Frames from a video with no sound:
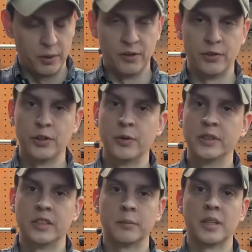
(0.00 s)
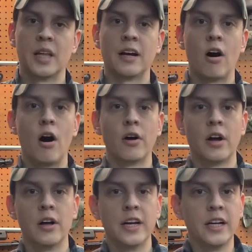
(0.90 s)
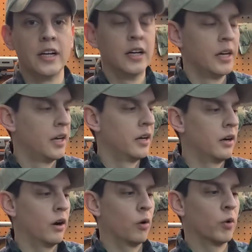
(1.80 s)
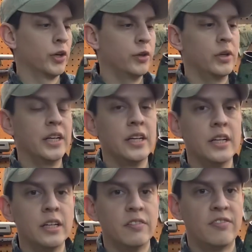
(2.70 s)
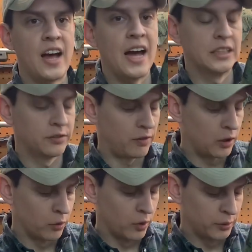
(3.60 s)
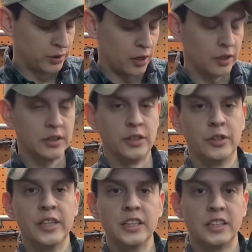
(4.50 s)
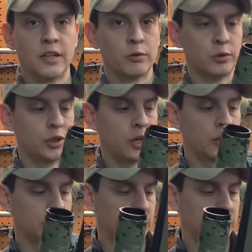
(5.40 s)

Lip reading: if you're doing something like hog hunting, where you need fast follow-up shots and you need several shots,